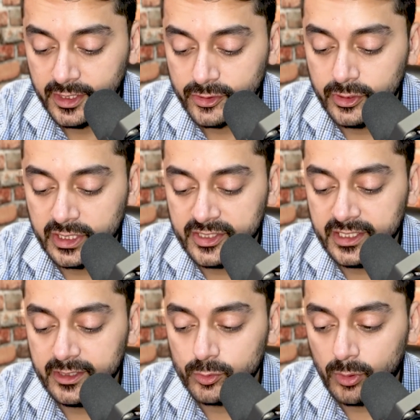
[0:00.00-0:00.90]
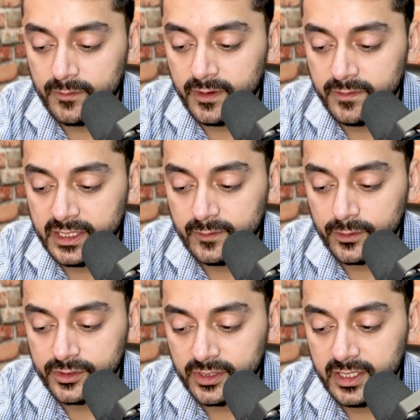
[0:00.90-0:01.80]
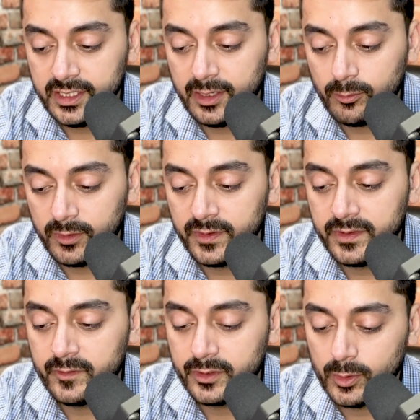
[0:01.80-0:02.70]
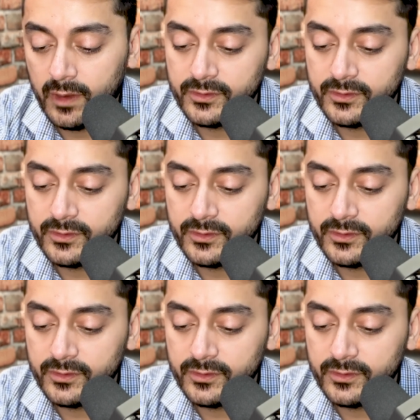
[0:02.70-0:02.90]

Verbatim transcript: So you can see it was 115 for Sa'i and 115 for Tawaf.